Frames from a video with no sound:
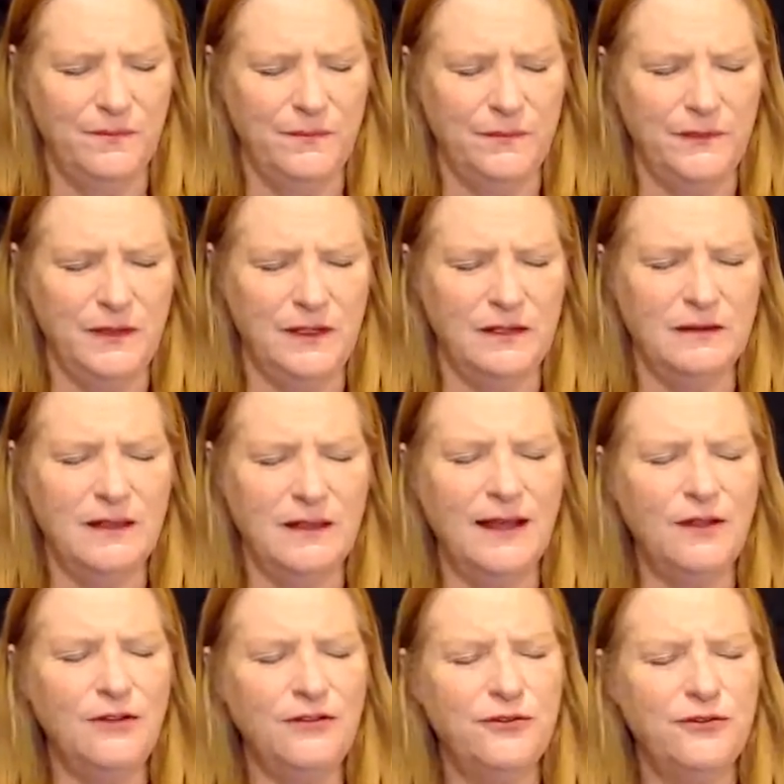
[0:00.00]
It
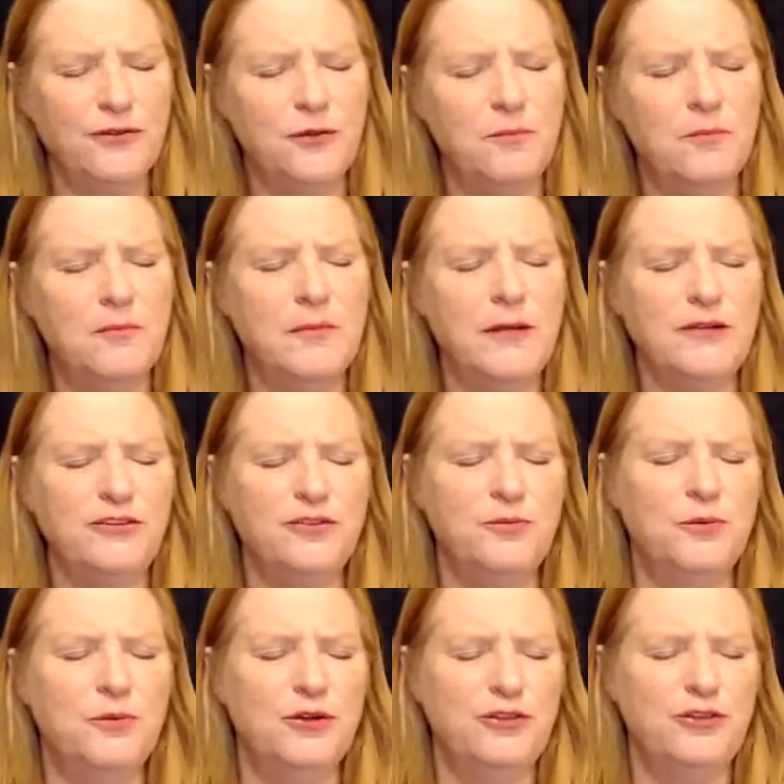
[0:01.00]
allows for much
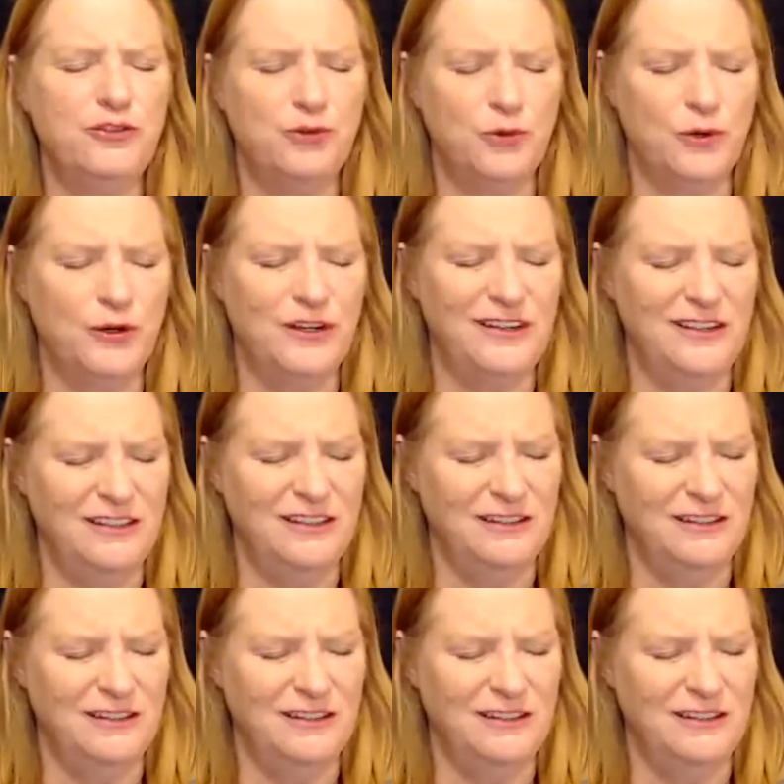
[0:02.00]
more joy,